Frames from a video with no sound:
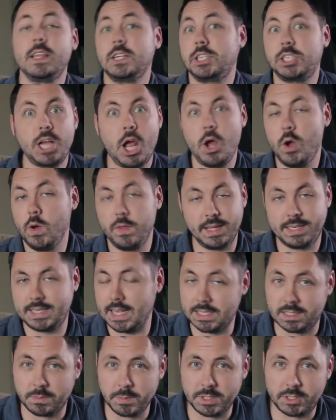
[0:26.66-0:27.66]
the show that
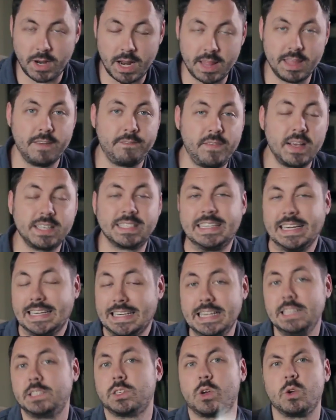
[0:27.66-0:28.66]
takes the mystery out of the effects and
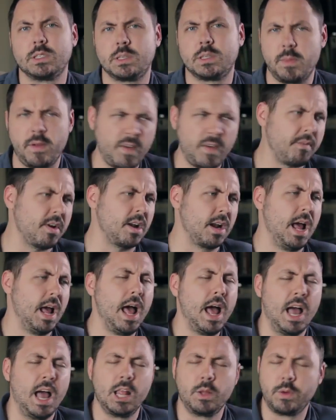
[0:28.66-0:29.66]
techniques going to some of your favorite
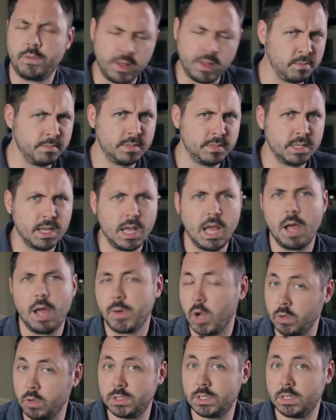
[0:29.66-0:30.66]
Hollywood films. I'm
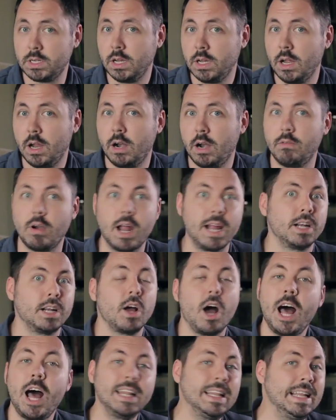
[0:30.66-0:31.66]
your host, Ryan
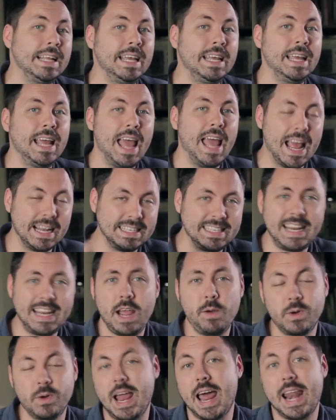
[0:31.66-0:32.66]
Connolly, and
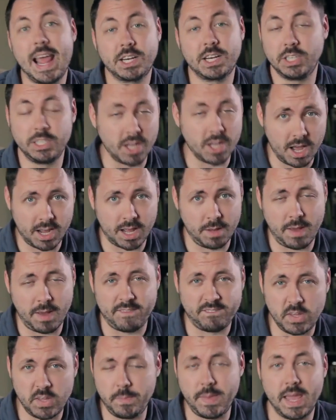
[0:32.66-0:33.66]
today we're not actually talking
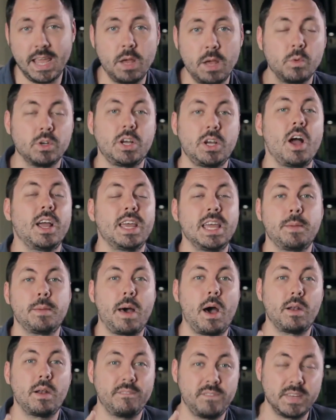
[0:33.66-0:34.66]
about filmmaking, we're talking
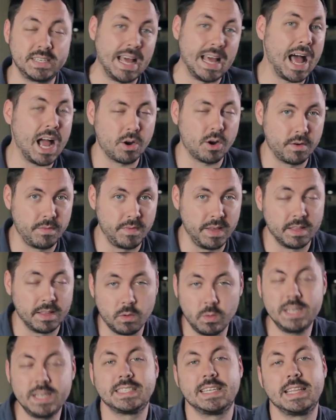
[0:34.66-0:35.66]
about photography. And
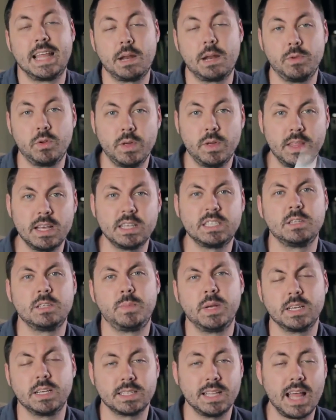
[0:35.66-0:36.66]
the reason that I'm doing this is
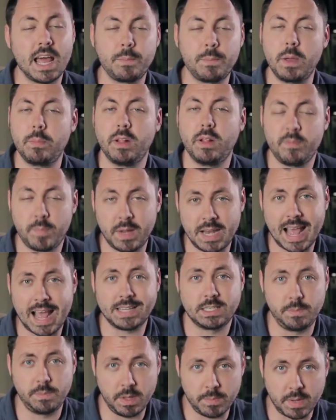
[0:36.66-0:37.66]
because a lot of people have been
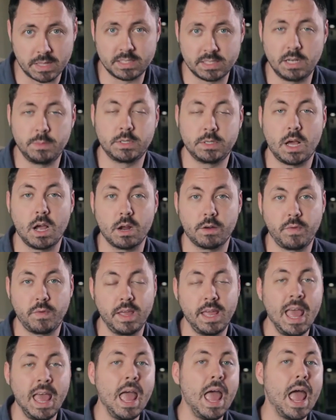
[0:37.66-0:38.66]
asking me about
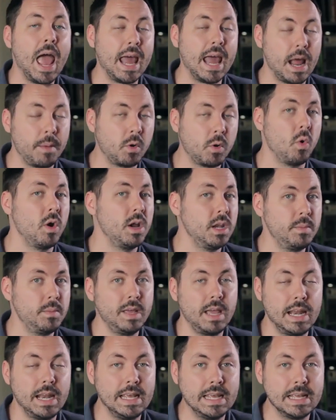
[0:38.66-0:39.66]
cinematography, and I'm going to be
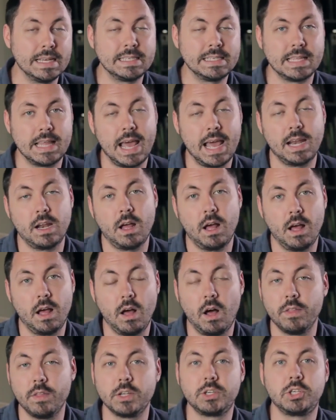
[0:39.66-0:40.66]
getting into that uh,
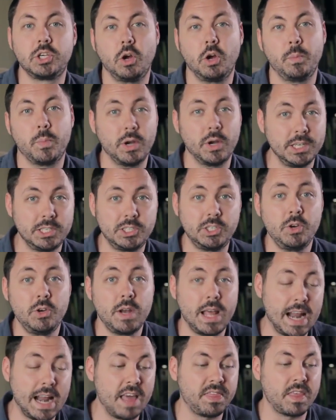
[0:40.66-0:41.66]
on the show pretty
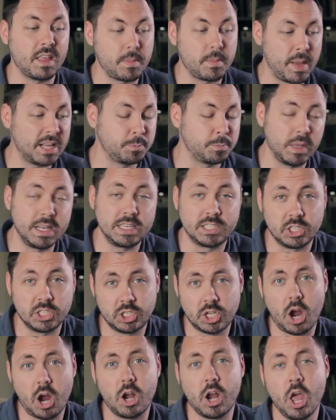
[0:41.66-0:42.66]
soon, and I thought the best place to
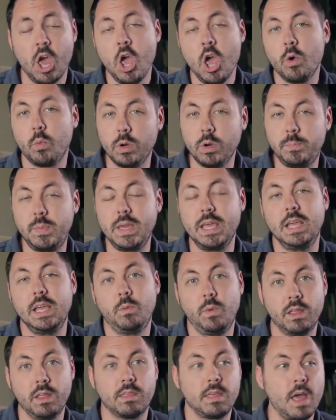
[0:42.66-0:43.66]
start would be
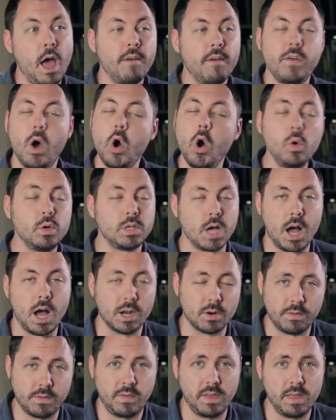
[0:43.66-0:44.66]
with
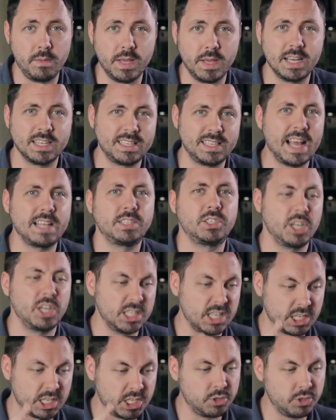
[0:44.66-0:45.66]
photography, because that's
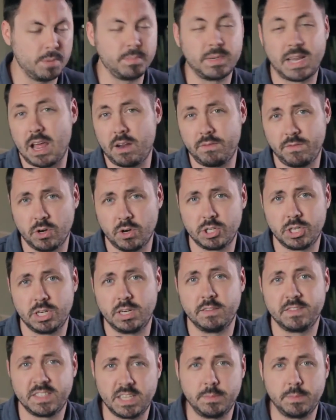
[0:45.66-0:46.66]
just a stripped down version
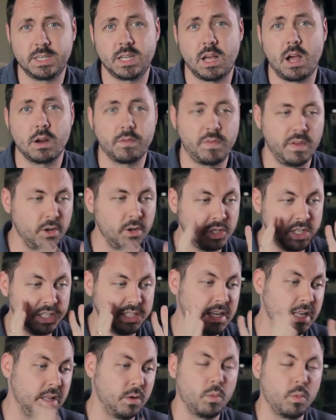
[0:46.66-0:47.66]
of cinematography. You're just
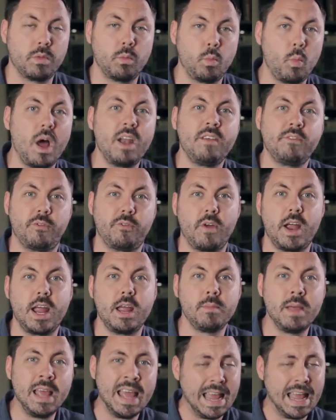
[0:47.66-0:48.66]
dealing with one
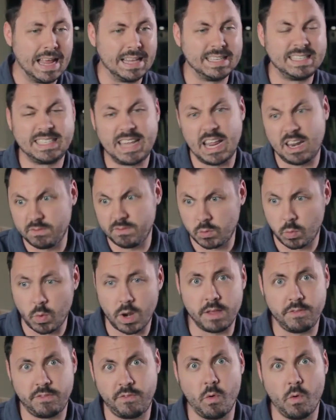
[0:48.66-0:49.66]
frame instead of
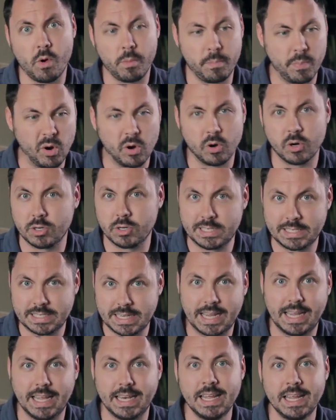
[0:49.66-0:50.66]
twenty-four per
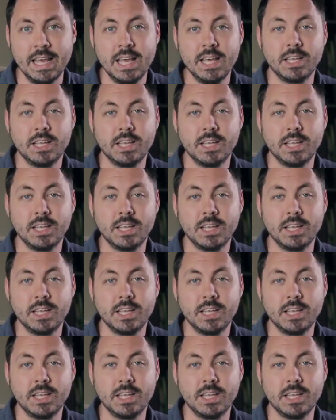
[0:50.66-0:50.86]
second.